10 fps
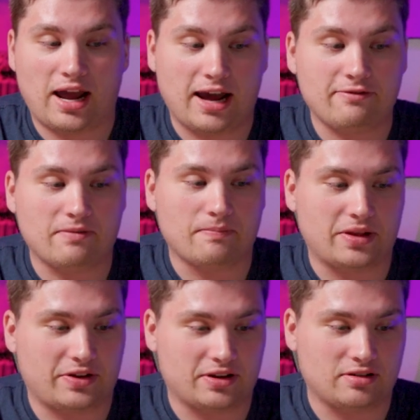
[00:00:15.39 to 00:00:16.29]

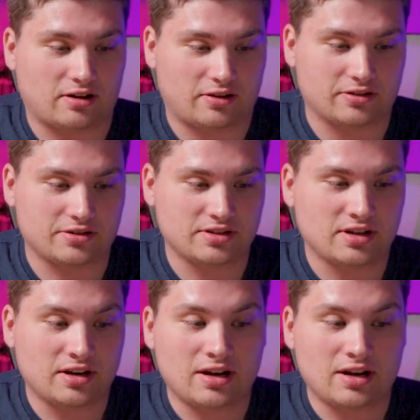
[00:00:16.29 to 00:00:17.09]
$500,000